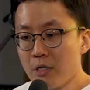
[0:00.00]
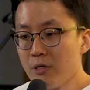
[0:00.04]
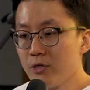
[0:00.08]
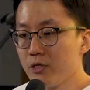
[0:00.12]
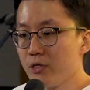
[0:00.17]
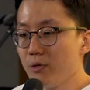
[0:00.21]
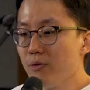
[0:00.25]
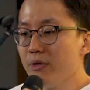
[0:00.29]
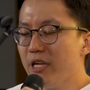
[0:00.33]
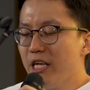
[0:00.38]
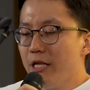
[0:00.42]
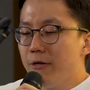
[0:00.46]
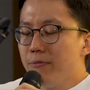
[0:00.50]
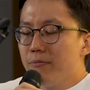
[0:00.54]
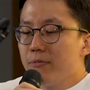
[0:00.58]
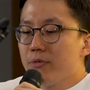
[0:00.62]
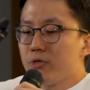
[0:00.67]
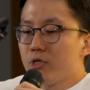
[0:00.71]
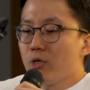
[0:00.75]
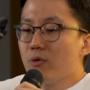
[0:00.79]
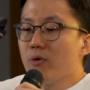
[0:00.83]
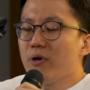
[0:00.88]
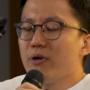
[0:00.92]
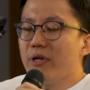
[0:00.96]
So
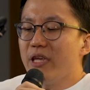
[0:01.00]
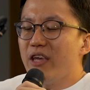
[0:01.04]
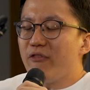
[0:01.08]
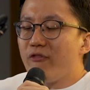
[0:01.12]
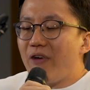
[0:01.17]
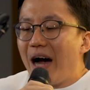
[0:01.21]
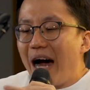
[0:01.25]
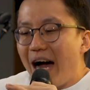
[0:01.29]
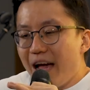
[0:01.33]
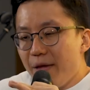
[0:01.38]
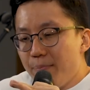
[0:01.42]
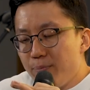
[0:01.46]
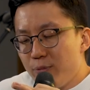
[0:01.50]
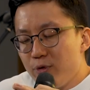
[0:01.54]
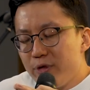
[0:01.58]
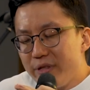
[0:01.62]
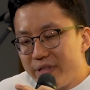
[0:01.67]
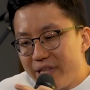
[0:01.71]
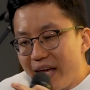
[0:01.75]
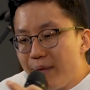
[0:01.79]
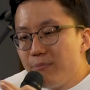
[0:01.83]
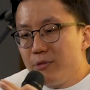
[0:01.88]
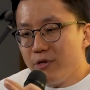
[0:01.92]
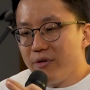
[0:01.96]
if I
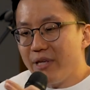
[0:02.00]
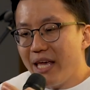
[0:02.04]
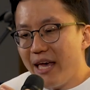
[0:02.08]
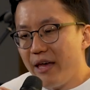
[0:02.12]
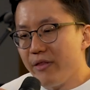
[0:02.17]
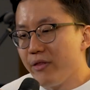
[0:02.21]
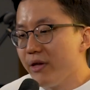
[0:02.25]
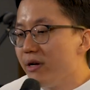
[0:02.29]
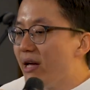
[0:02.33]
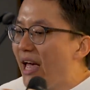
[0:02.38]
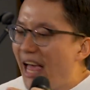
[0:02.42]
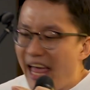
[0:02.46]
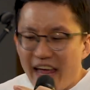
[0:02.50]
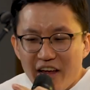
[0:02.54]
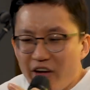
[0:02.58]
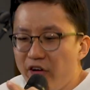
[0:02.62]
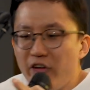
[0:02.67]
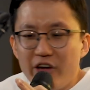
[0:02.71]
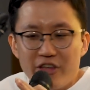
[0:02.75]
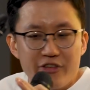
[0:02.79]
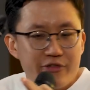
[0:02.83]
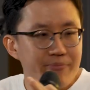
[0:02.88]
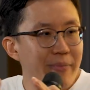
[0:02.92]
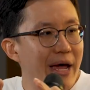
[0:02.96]
put them together,
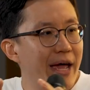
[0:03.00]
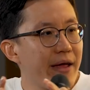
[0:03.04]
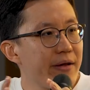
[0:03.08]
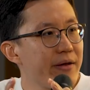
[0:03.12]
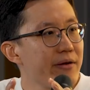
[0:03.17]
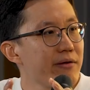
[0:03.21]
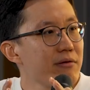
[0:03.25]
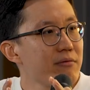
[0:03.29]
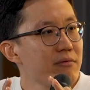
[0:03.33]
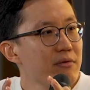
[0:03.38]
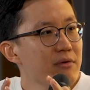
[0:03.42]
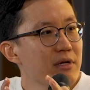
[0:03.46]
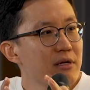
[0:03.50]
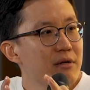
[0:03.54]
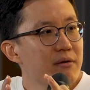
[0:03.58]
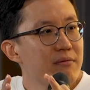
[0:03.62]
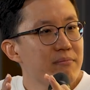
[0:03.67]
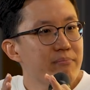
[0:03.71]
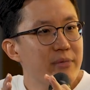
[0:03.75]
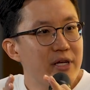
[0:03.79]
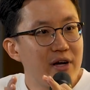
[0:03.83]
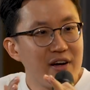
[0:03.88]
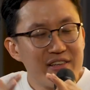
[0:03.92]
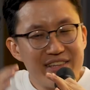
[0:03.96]
anger is bad.
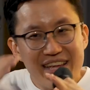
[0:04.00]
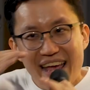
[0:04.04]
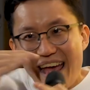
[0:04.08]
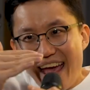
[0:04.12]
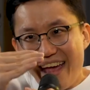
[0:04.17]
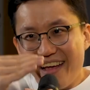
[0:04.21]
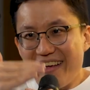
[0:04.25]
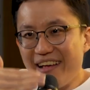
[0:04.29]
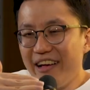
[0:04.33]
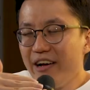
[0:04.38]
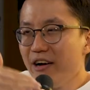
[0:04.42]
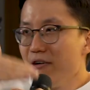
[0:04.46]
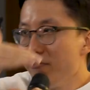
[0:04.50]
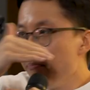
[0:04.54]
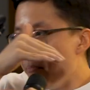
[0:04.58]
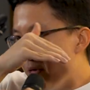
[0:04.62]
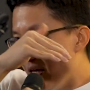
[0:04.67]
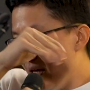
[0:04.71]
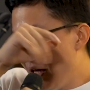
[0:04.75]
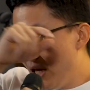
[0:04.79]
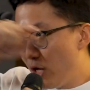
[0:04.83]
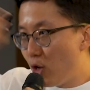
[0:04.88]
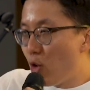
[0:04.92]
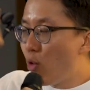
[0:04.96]
Because anger
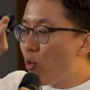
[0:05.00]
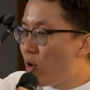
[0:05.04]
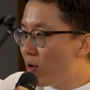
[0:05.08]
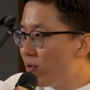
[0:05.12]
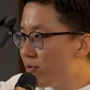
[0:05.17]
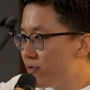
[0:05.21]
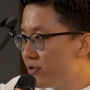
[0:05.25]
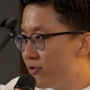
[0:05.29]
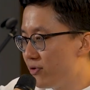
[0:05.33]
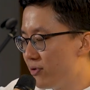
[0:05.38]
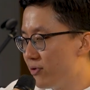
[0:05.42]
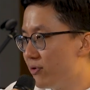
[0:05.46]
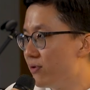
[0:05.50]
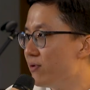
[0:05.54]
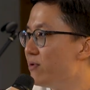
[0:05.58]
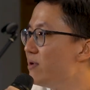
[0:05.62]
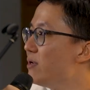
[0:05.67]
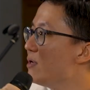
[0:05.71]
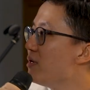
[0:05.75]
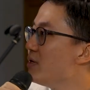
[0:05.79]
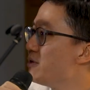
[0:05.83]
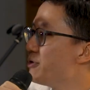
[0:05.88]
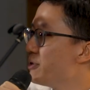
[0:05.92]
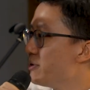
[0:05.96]
equals to
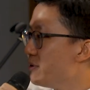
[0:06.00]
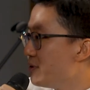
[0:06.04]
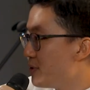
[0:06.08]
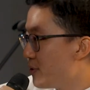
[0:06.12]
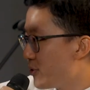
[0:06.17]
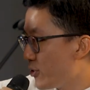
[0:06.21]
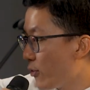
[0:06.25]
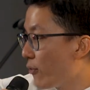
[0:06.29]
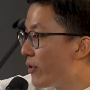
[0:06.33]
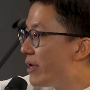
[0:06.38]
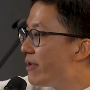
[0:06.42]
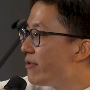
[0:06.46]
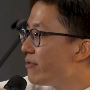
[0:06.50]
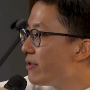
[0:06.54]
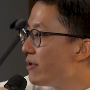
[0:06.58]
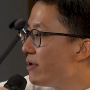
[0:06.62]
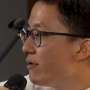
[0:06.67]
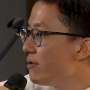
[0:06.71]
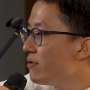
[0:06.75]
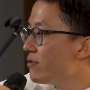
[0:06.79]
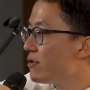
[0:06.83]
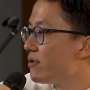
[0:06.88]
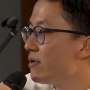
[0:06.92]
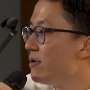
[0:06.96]
throwing
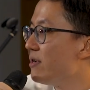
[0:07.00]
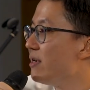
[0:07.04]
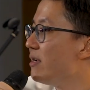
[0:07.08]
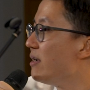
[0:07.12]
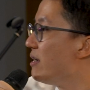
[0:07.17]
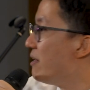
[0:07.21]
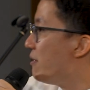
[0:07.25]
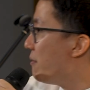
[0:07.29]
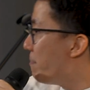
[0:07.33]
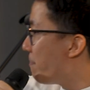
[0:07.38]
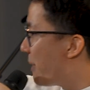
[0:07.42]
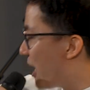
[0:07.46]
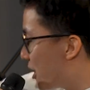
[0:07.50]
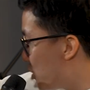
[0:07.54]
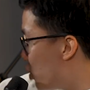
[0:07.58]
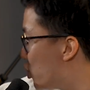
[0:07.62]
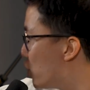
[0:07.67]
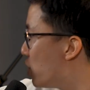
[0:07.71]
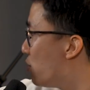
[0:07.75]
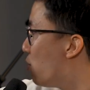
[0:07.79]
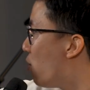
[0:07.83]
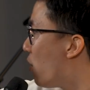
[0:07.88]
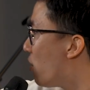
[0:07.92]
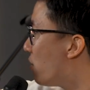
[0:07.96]
things,
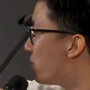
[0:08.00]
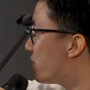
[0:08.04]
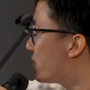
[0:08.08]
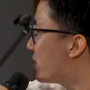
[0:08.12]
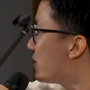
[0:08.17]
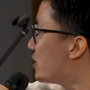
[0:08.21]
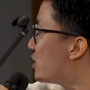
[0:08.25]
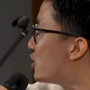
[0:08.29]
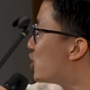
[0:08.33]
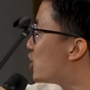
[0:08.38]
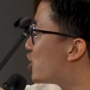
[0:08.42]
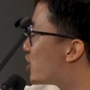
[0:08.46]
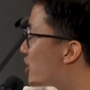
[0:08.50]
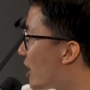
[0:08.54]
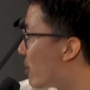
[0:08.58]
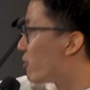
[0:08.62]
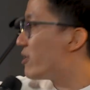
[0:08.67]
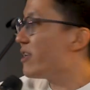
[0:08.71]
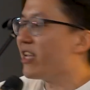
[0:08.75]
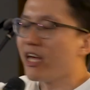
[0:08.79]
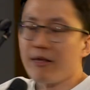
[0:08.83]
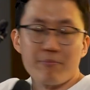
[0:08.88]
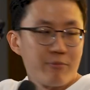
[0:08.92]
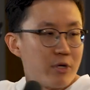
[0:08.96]
punching walls,
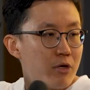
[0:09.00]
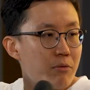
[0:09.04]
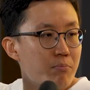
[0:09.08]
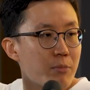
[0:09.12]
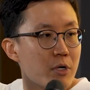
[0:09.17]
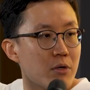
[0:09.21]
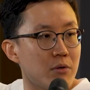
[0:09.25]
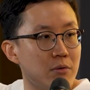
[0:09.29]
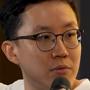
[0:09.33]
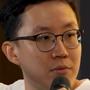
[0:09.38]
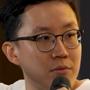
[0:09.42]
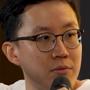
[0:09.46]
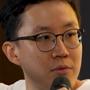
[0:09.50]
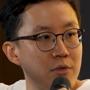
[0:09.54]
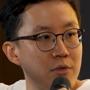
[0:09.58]
shouting at people.